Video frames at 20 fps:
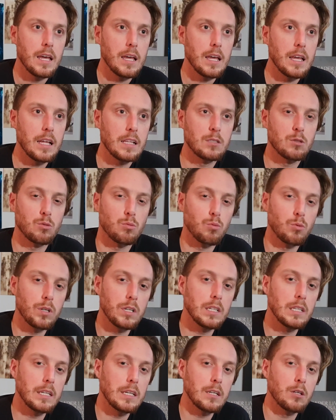it's
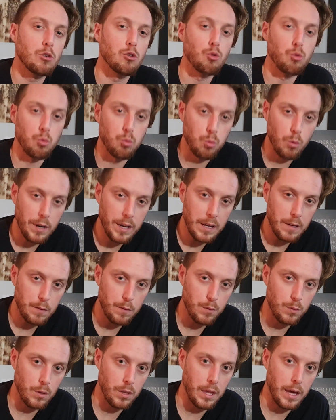really great
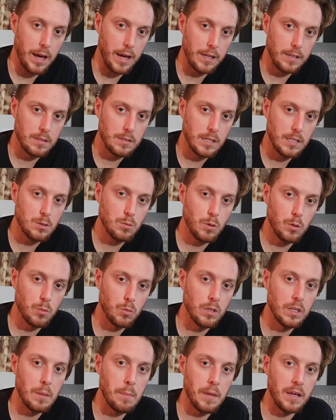for that. That's what
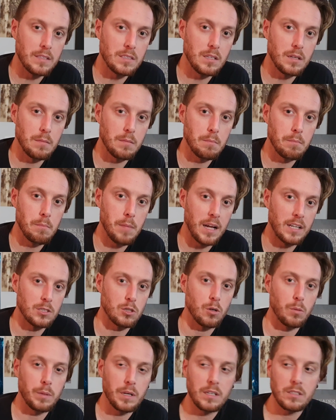really makes it
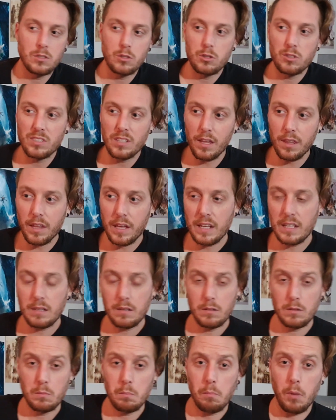magical, because there's nothing
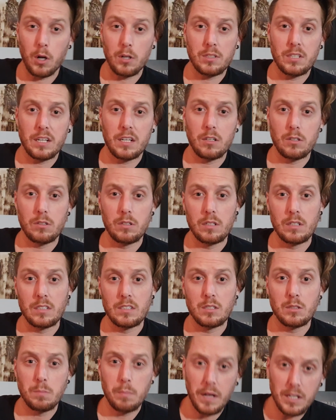particularly
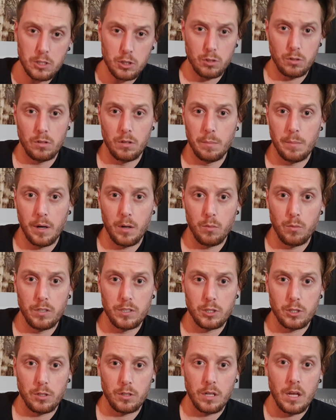special about
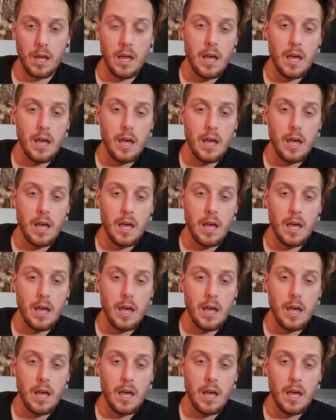Richard.